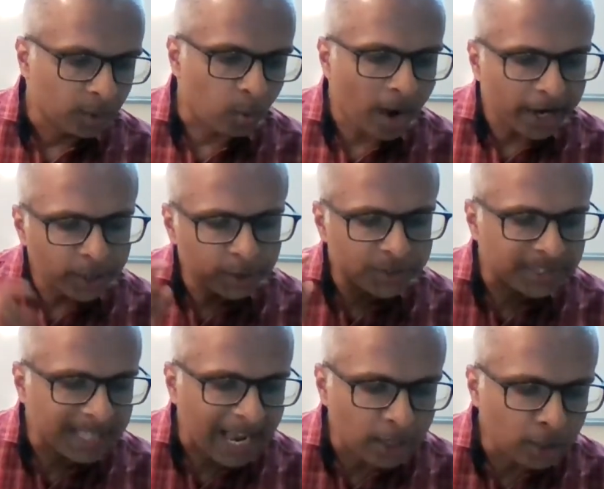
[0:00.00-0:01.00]
why do you
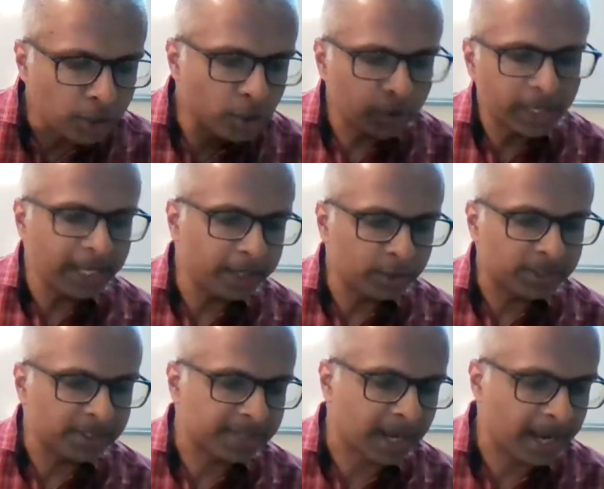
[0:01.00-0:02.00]
stand looking into
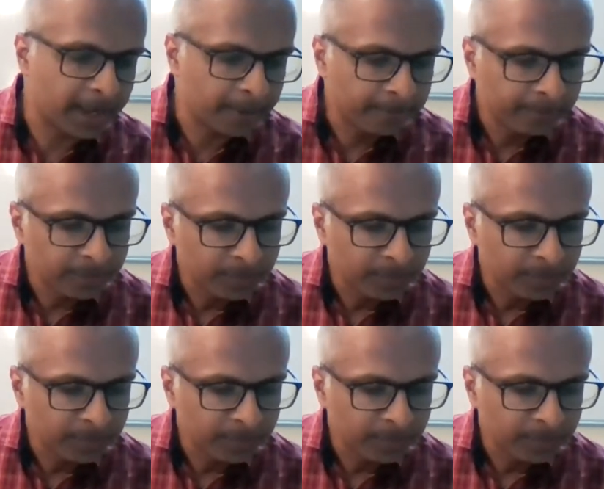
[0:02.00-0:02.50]
the sky?